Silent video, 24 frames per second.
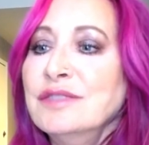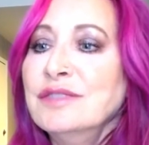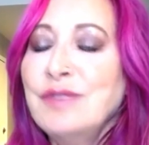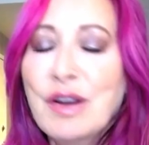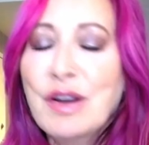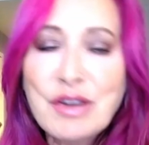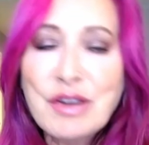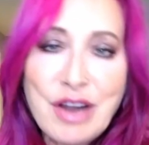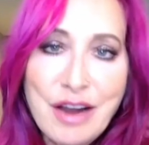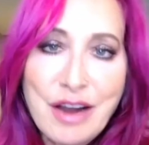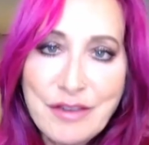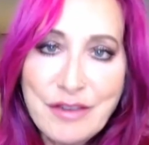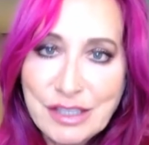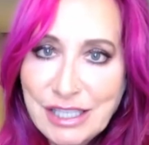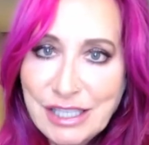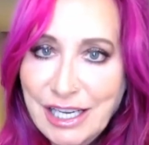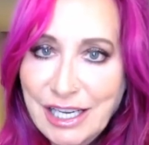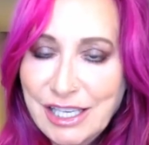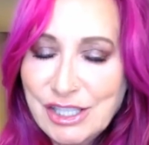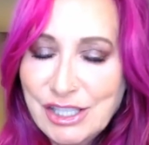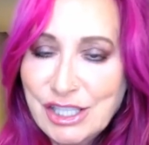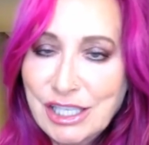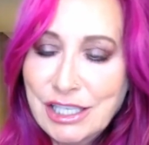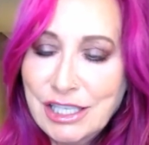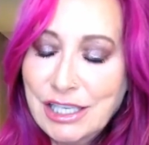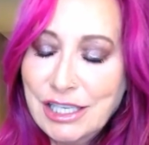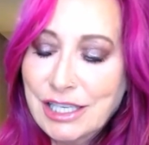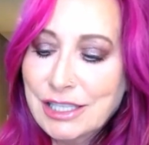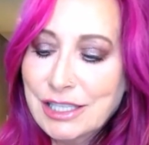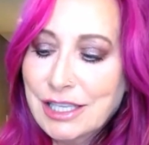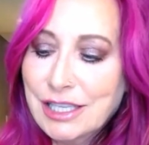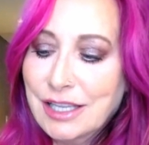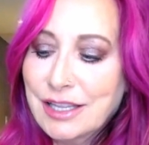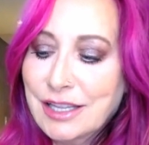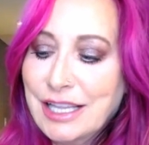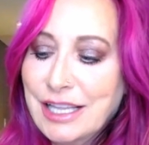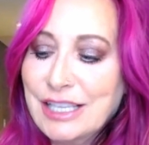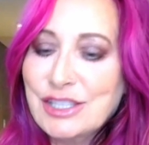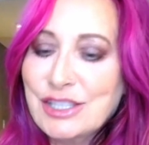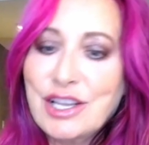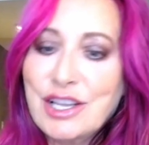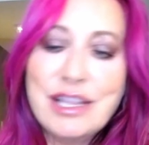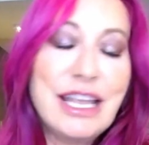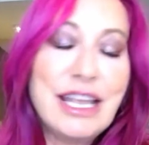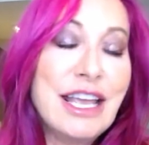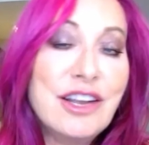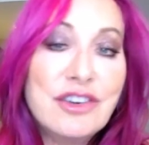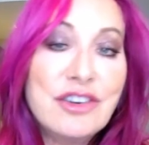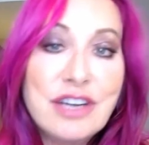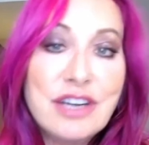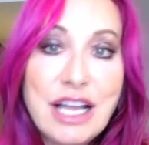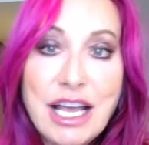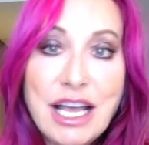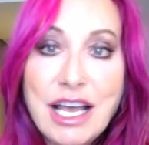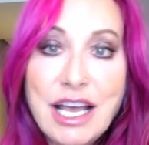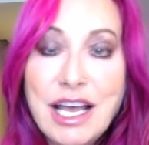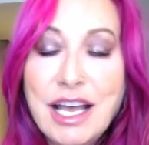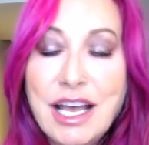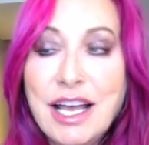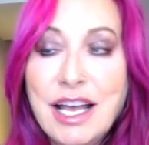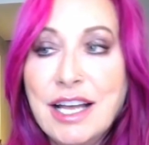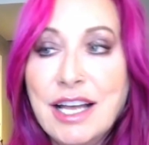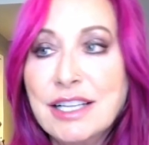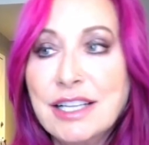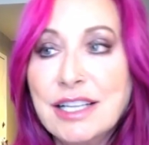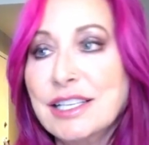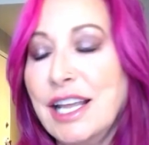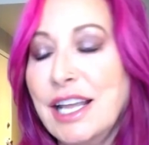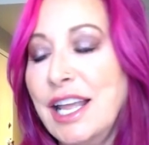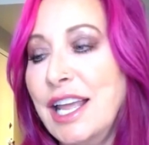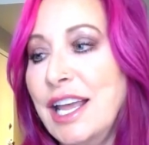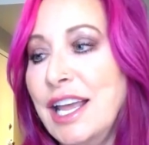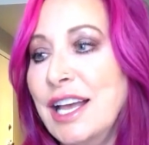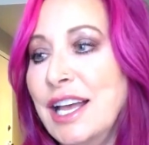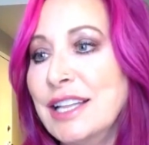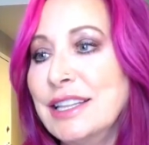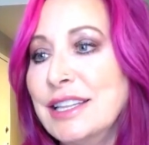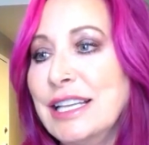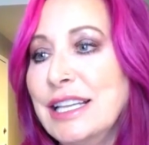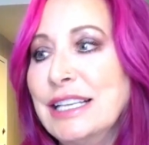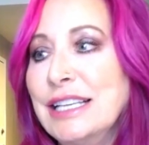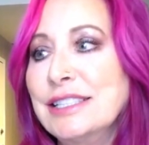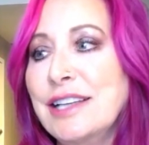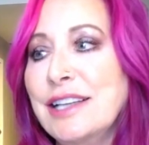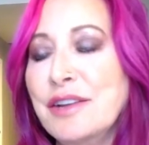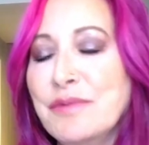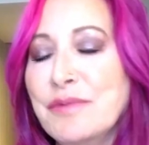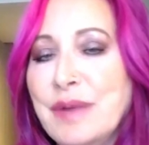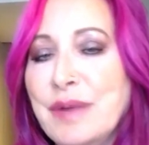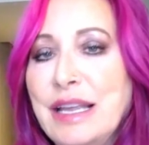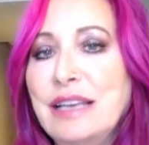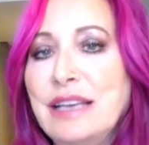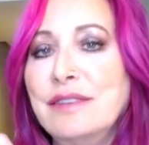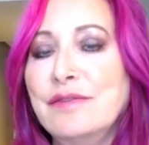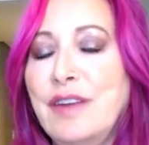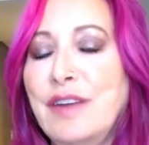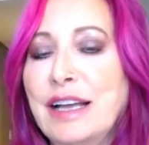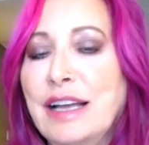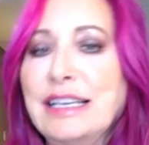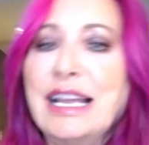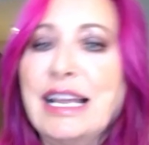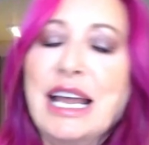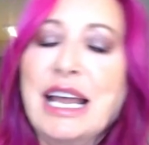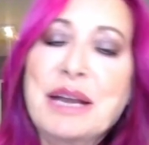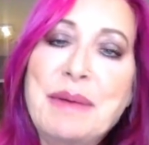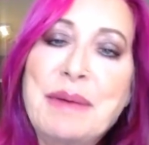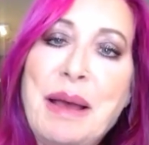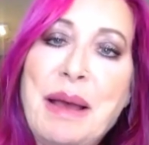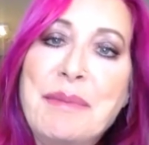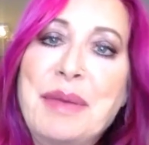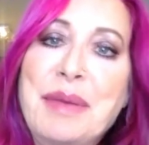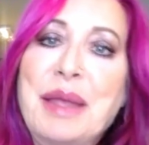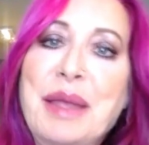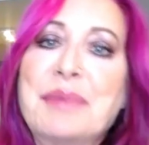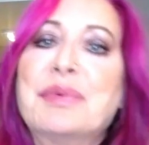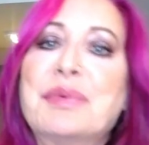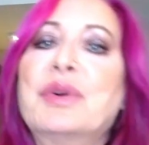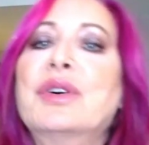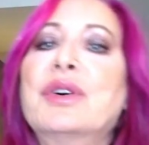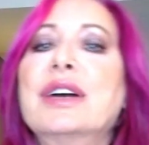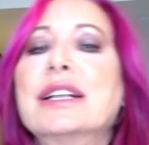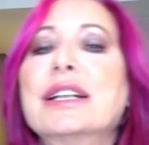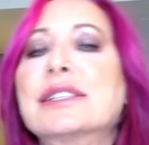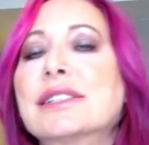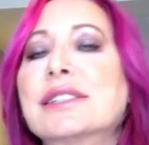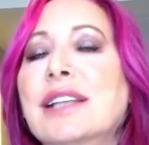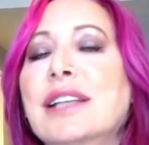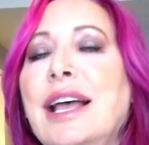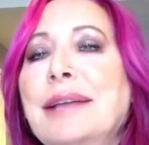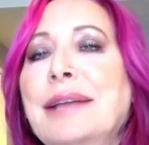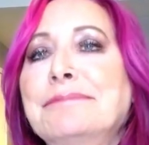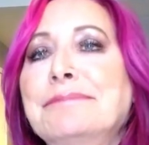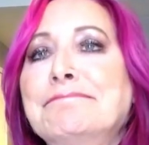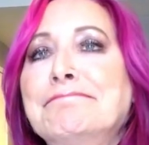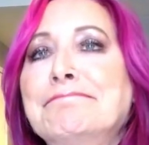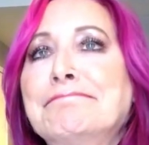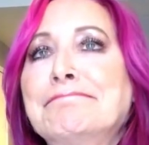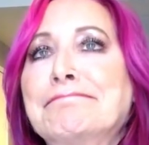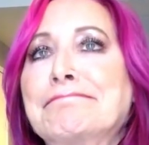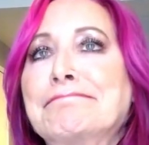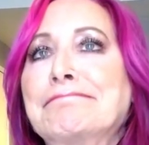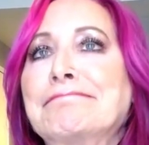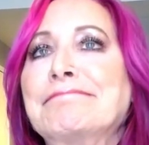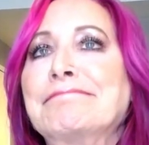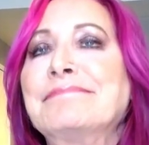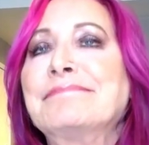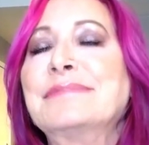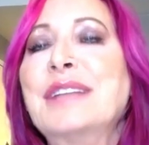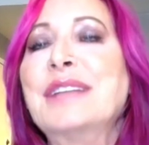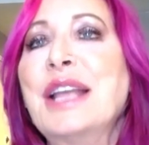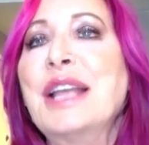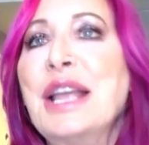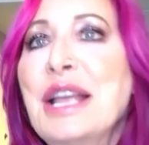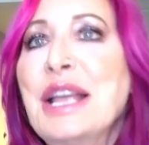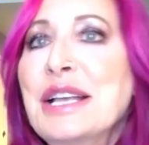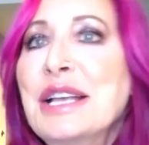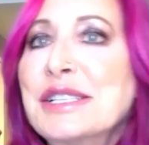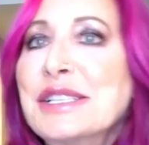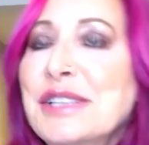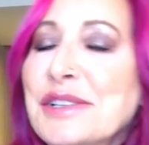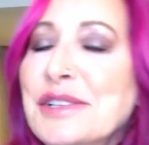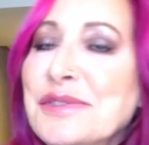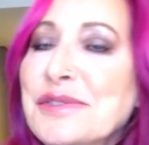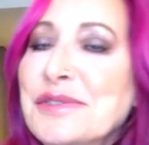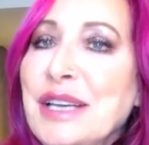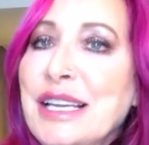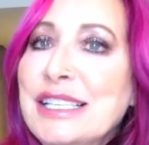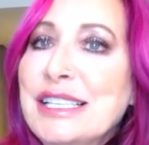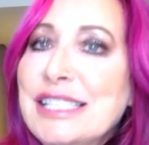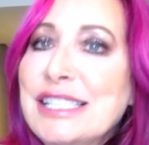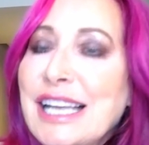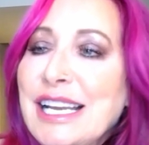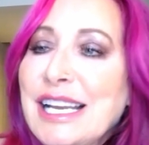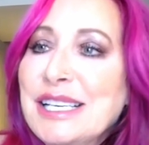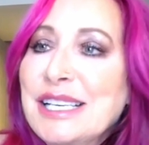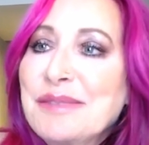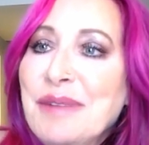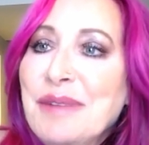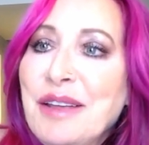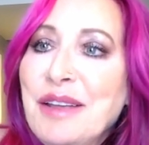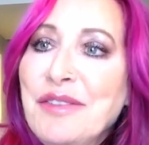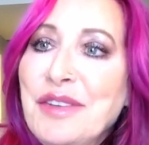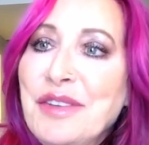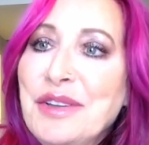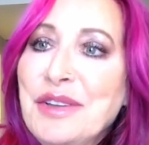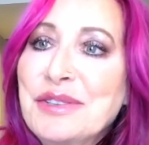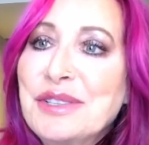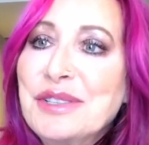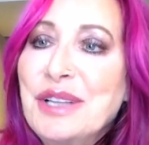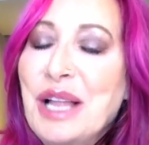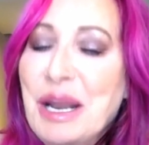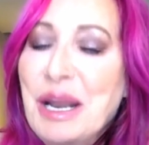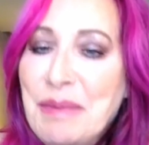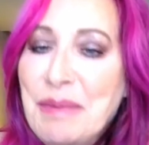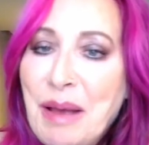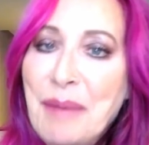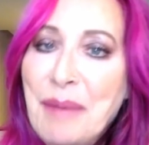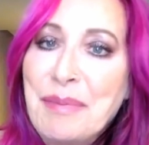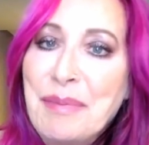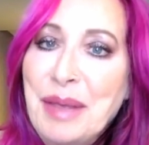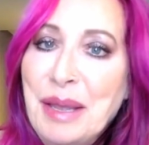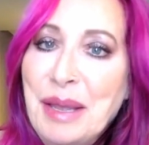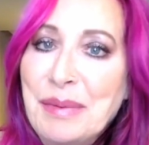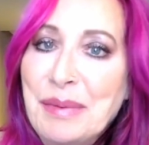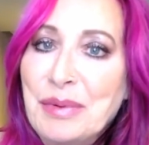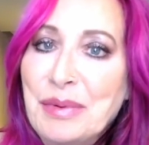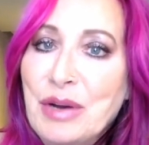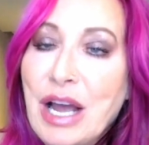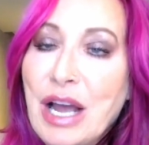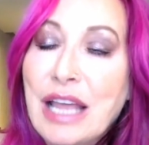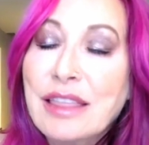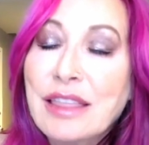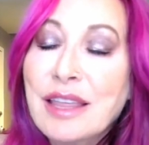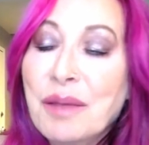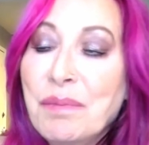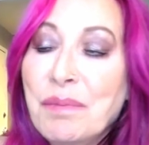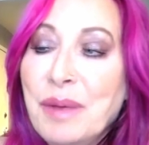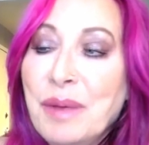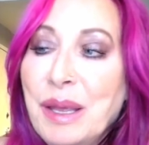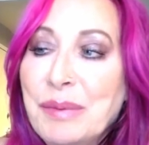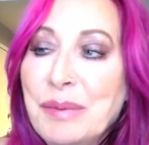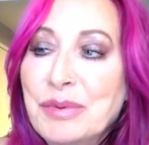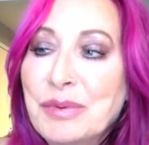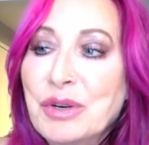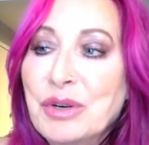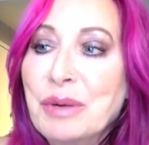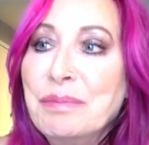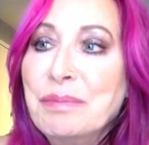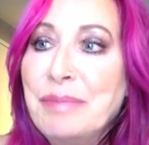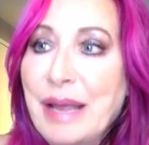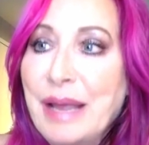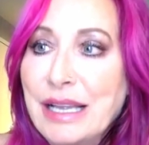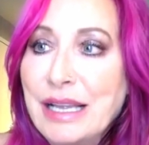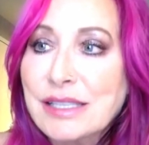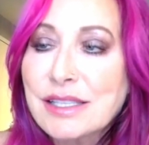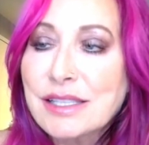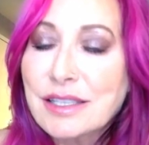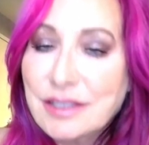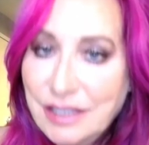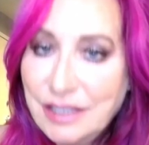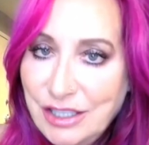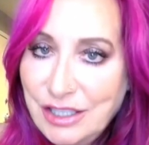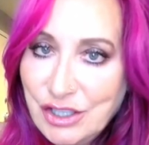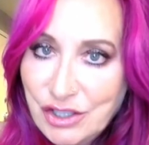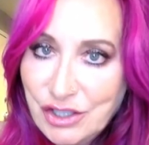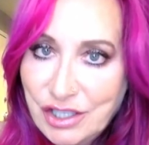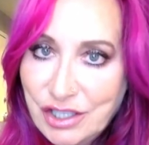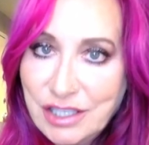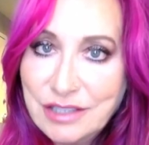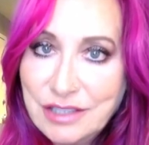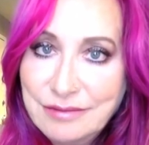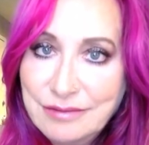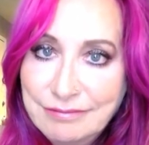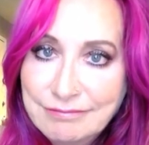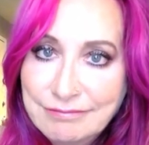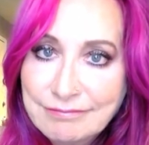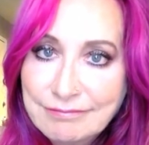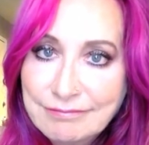phone conversations and things on the internet and things I read and find out about people, it's like, So it's really changed my views a lot about people. I think people are basically good.